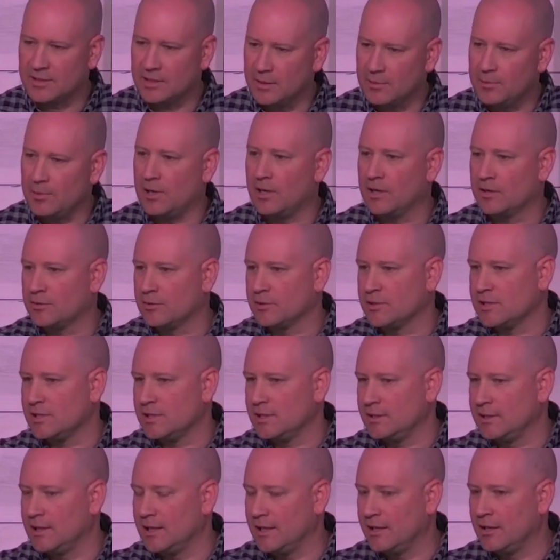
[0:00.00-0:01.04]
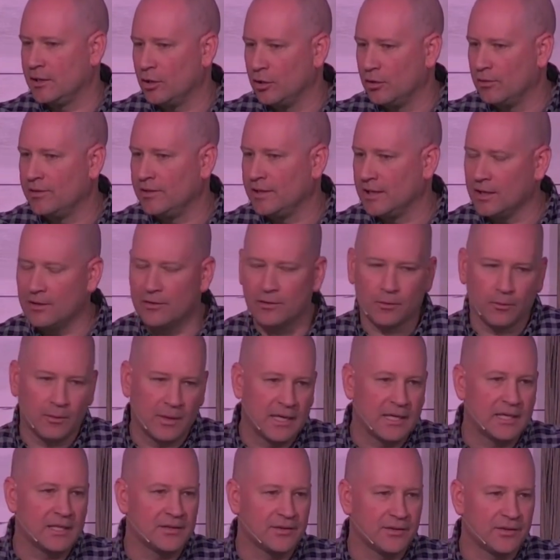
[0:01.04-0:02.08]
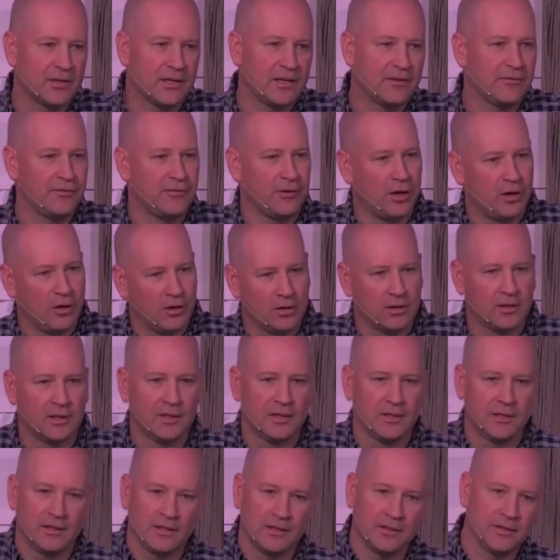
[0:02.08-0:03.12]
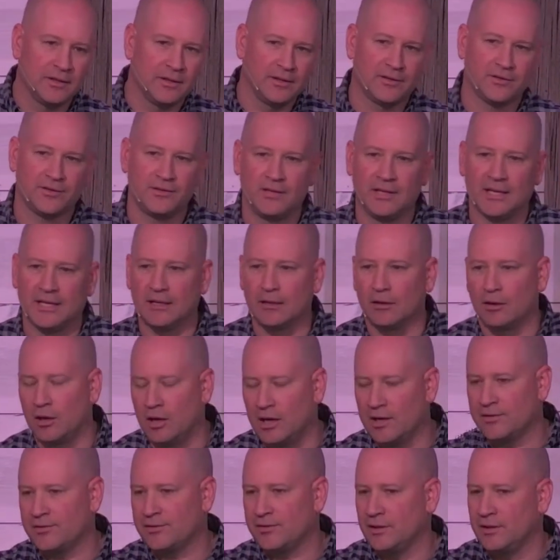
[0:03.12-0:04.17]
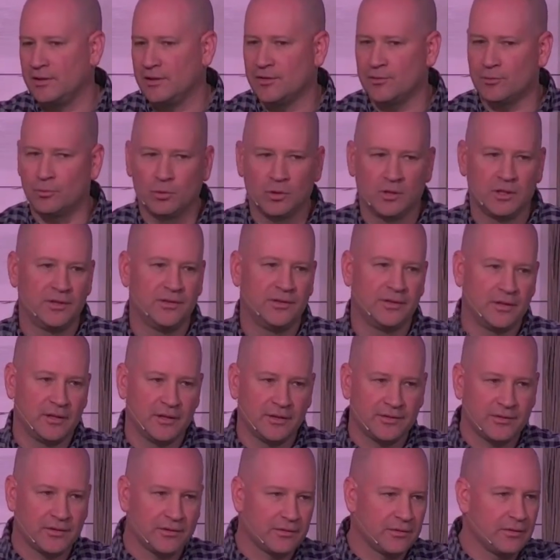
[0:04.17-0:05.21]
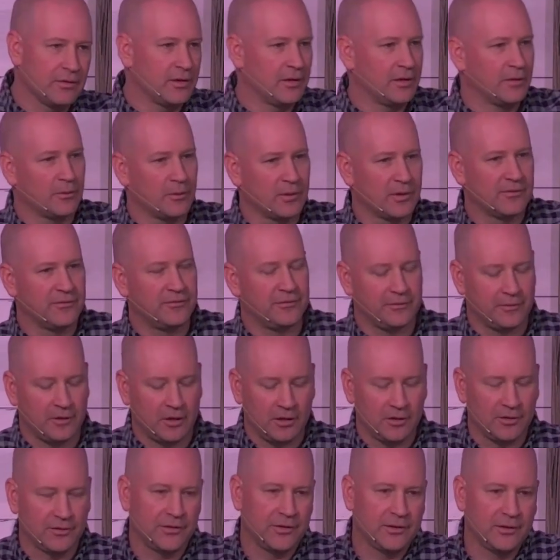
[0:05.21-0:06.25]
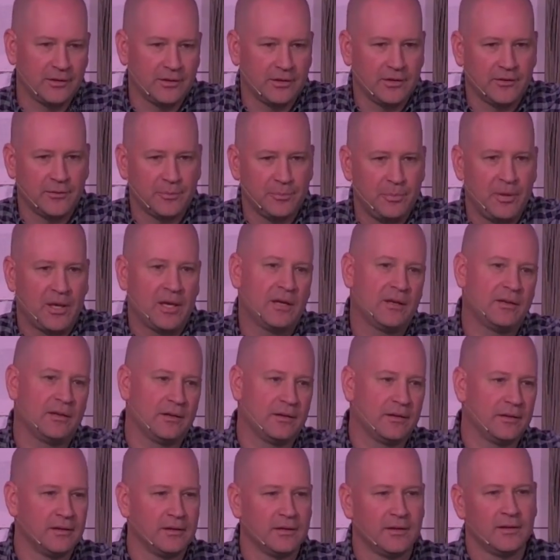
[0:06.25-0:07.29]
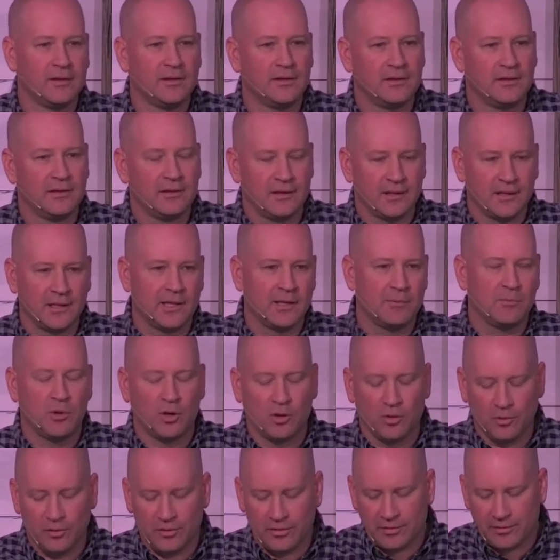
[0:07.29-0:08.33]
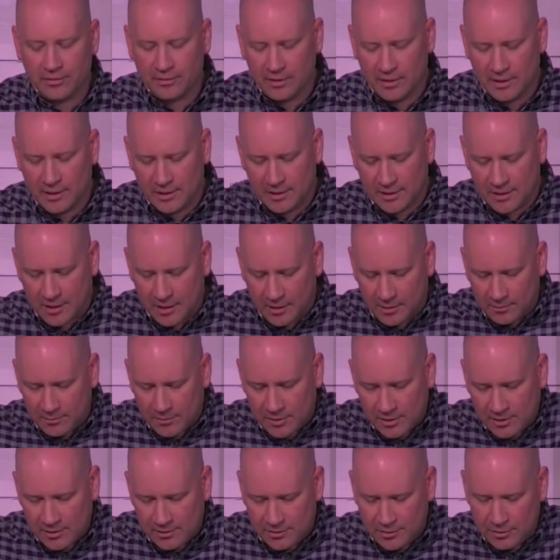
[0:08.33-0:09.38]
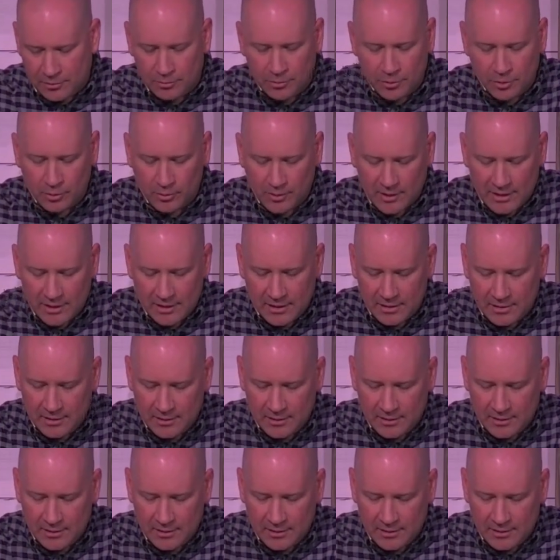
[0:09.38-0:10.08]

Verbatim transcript: and hypocrisy, they go the other ways and they fall into this, they get lost in this woods and this other one falls into this pit and, and they both come to ruin.